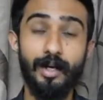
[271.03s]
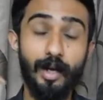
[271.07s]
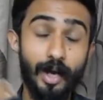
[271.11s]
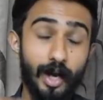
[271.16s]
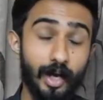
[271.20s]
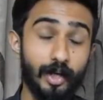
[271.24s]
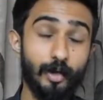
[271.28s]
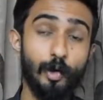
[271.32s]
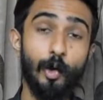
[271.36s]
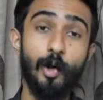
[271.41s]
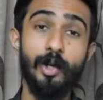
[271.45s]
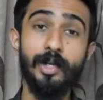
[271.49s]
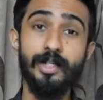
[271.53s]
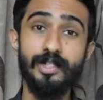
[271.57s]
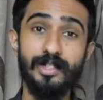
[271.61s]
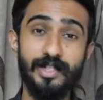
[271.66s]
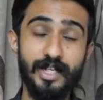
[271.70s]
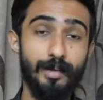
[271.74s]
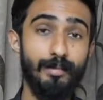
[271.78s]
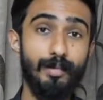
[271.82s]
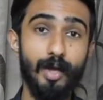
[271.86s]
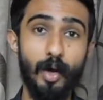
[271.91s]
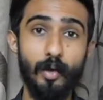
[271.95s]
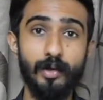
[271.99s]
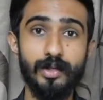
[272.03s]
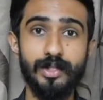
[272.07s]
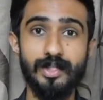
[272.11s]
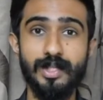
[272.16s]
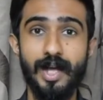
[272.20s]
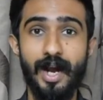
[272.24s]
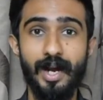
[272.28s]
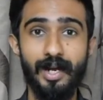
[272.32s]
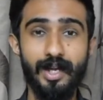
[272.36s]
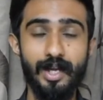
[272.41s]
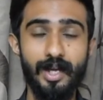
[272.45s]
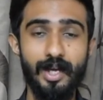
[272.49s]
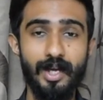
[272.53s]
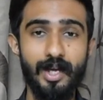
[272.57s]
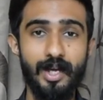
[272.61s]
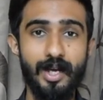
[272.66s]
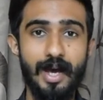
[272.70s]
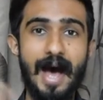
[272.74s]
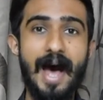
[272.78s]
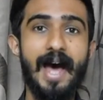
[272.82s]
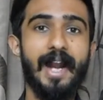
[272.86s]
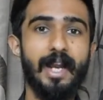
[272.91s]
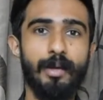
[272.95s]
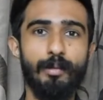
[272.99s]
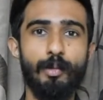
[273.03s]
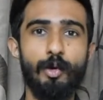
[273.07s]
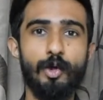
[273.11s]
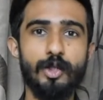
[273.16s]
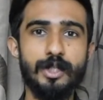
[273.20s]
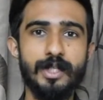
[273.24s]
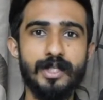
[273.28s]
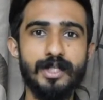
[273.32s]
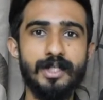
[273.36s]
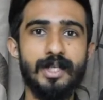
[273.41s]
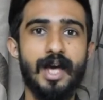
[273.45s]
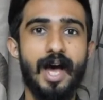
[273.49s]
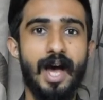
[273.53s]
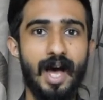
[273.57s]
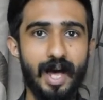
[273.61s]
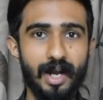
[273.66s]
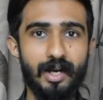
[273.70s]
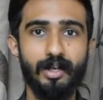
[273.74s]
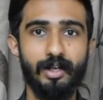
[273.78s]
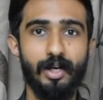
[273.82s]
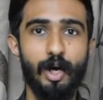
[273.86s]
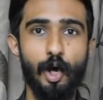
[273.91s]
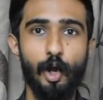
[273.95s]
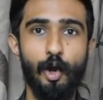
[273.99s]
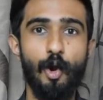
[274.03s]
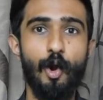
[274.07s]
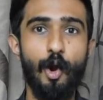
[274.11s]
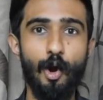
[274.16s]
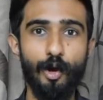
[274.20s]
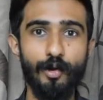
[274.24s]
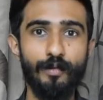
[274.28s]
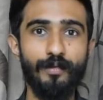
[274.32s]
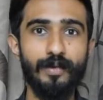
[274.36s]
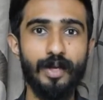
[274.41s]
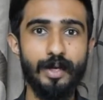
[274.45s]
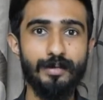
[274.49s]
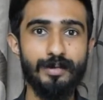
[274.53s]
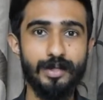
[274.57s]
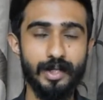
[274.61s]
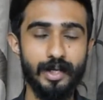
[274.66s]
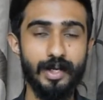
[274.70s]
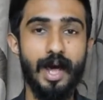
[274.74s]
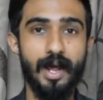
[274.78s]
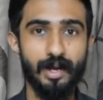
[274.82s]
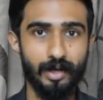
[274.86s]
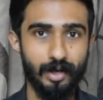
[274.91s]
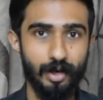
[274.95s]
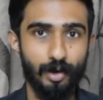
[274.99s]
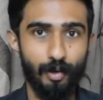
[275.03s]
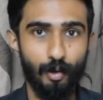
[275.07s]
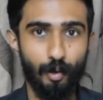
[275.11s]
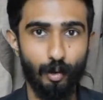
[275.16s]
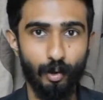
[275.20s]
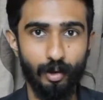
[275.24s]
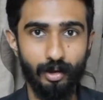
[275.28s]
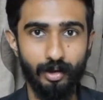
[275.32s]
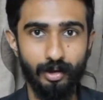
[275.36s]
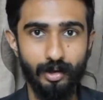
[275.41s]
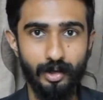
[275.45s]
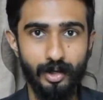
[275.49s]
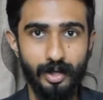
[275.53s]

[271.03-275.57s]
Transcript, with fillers: acknowledge deep down is that our emotions are a lot of times in our control.